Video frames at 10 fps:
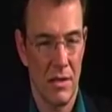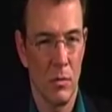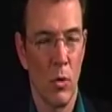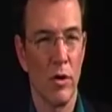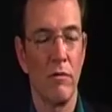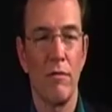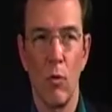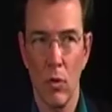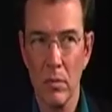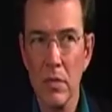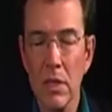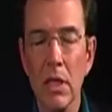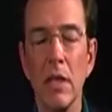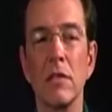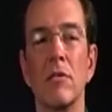More informed
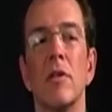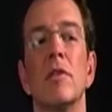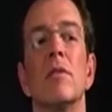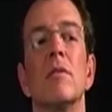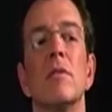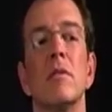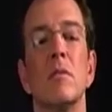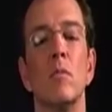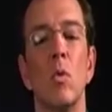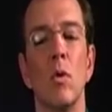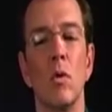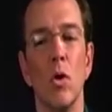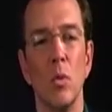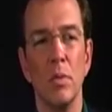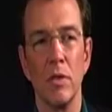casting director, more
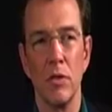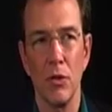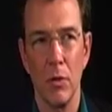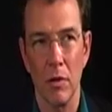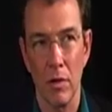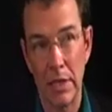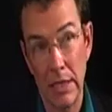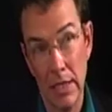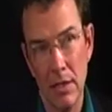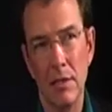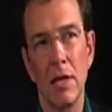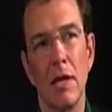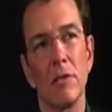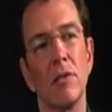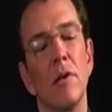open to other ideas
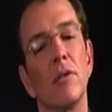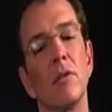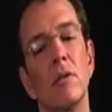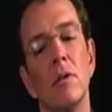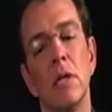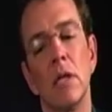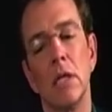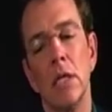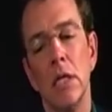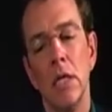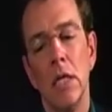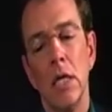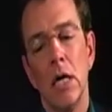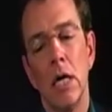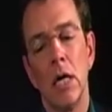casting director,
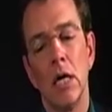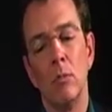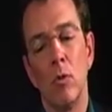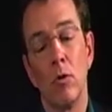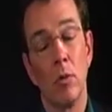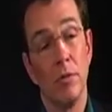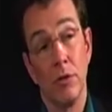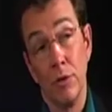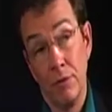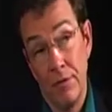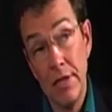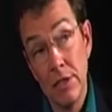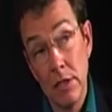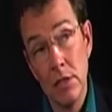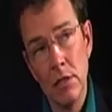more open to new
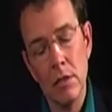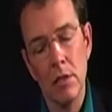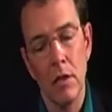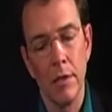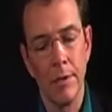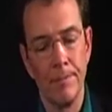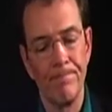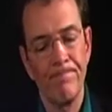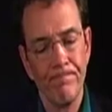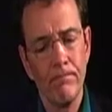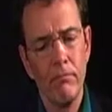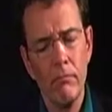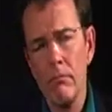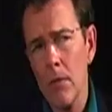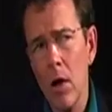faces,
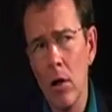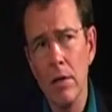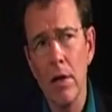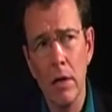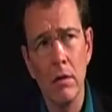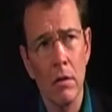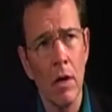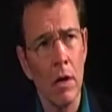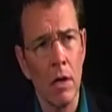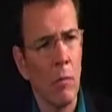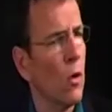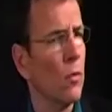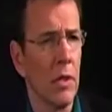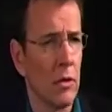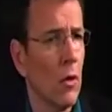all of that. Yeah, I'm
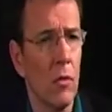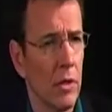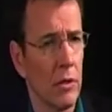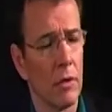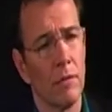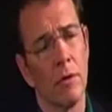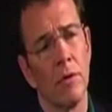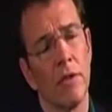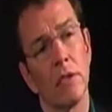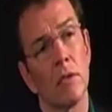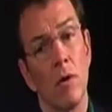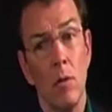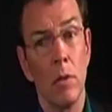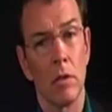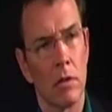always looking for new faces,
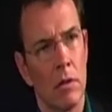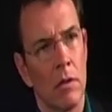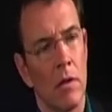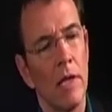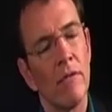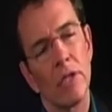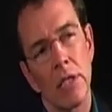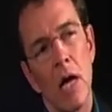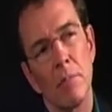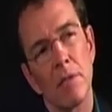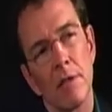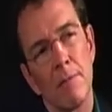always. That never stops.